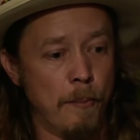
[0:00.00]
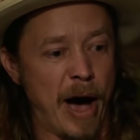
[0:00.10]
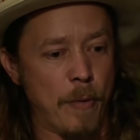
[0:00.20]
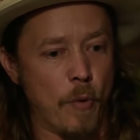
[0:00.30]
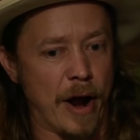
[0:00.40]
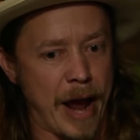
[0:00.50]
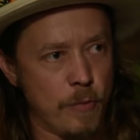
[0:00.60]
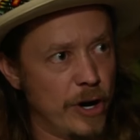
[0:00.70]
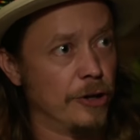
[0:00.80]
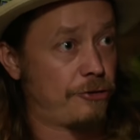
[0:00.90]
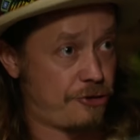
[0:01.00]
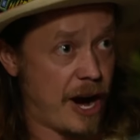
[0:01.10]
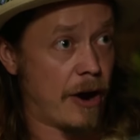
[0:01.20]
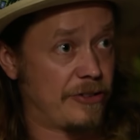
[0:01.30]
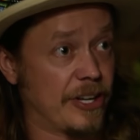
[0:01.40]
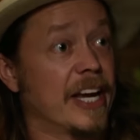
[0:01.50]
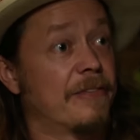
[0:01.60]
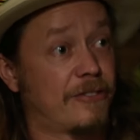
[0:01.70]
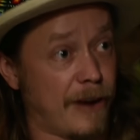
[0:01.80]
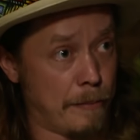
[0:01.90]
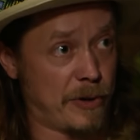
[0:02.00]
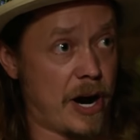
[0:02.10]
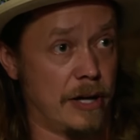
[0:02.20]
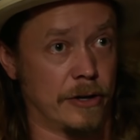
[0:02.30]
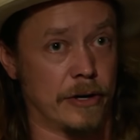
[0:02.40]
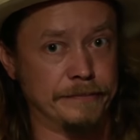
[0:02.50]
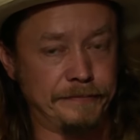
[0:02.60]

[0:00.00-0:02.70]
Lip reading: But what I will share to give some color